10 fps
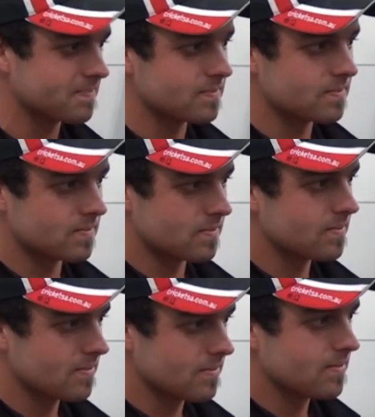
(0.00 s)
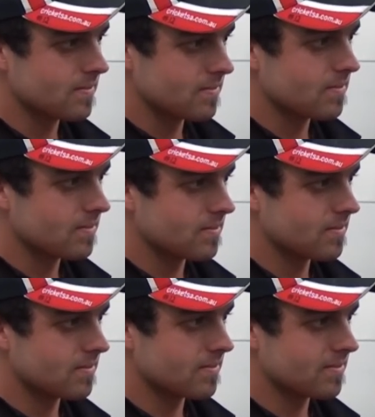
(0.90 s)

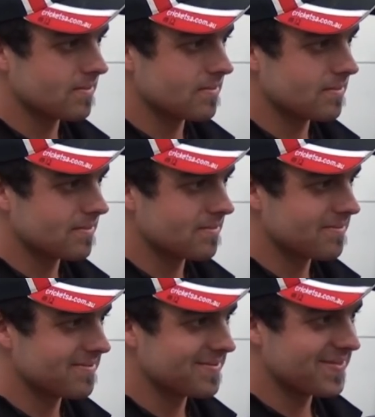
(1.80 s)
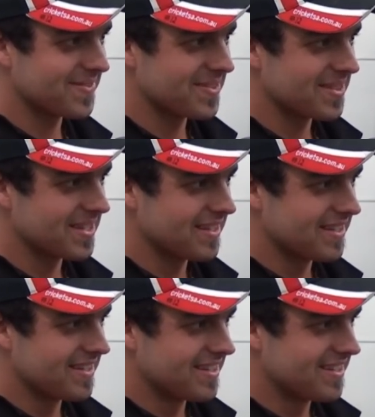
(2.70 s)

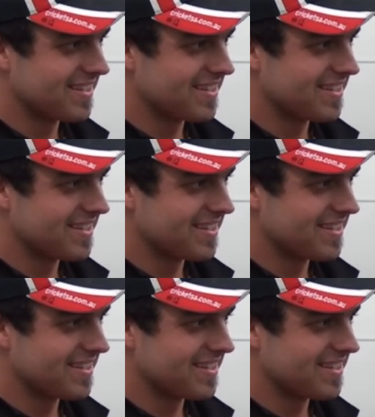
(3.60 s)
[no speech]